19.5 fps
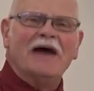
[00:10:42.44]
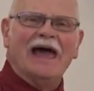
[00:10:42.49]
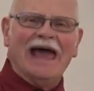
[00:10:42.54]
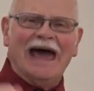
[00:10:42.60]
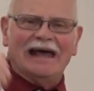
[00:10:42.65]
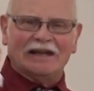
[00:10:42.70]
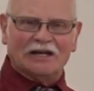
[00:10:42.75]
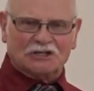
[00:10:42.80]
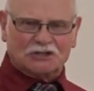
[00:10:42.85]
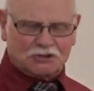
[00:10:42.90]
They
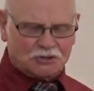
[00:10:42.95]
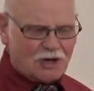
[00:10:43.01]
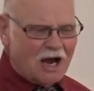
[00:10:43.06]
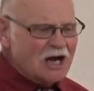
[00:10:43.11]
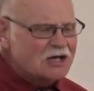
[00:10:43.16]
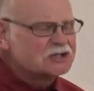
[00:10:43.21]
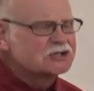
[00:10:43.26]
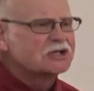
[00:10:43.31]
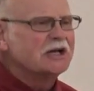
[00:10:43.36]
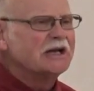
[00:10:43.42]
had
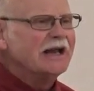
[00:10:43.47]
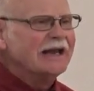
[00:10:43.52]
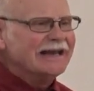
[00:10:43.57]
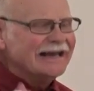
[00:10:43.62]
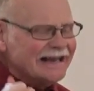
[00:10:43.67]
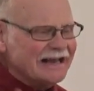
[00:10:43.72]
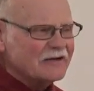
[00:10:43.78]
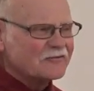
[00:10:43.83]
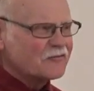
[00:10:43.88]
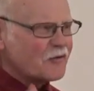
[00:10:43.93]
instruction and
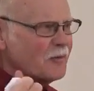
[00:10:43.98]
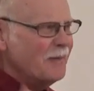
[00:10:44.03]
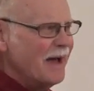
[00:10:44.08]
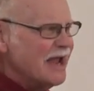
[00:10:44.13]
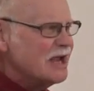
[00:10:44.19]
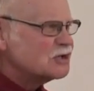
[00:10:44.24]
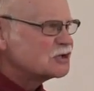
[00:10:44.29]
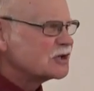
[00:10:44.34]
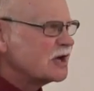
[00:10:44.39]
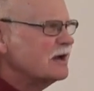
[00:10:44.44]

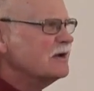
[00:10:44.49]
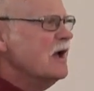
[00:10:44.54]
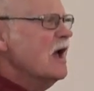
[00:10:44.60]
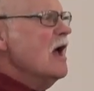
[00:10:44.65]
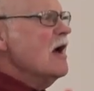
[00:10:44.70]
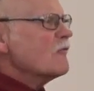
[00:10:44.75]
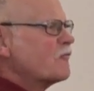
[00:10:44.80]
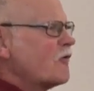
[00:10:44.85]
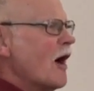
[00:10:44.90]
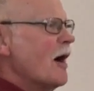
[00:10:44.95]
information
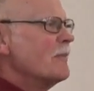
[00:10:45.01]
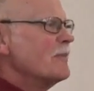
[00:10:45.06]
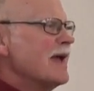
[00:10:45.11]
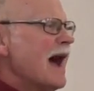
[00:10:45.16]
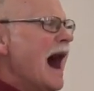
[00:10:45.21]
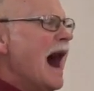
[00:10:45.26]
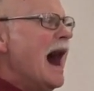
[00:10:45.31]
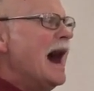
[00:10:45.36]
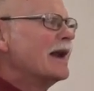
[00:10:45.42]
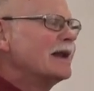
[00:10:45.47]
from
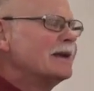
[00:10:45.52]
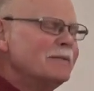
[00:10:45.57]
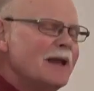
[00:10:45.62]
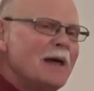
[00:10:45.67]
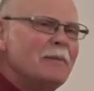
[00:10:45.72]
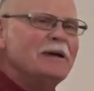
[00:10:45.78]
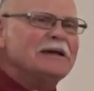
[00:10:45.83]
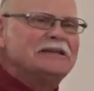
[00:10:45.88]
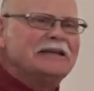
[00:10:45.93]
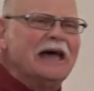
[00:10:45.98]
God. And
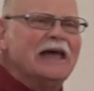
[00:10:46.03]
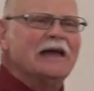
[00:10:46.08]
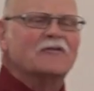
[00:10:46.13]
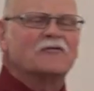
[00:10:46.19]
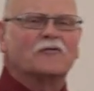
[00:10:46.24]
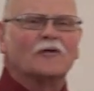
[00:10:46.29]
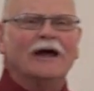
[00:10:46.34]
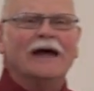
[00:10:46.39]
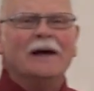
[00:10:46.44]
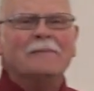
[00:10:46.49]
let me tell
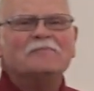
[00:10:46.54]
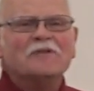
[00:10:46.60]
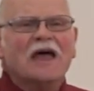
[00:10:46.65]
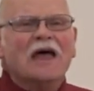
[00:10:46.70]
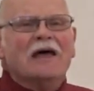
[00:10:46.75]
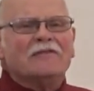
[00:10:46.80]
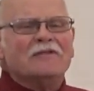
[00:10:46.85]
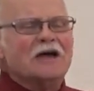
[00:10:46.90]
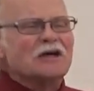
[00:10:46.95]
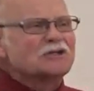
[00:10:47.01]
you, friend,
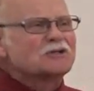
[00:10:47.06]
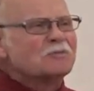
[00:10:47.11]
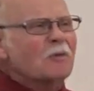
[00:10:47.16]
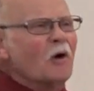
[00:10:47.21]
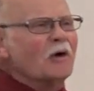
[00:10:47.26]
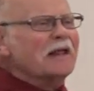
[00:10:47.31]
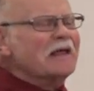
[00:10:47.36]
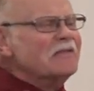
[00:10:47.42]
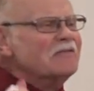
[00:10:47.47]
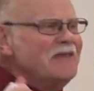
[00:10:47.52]
this
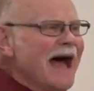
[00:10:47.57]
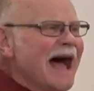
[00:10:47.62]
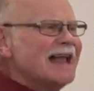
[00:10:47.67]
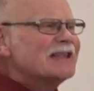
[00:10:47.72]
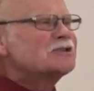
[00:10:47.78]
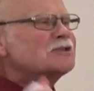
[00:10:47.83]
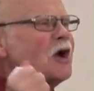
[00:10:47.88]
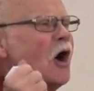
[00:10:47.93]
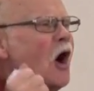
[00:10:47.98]
morning, that's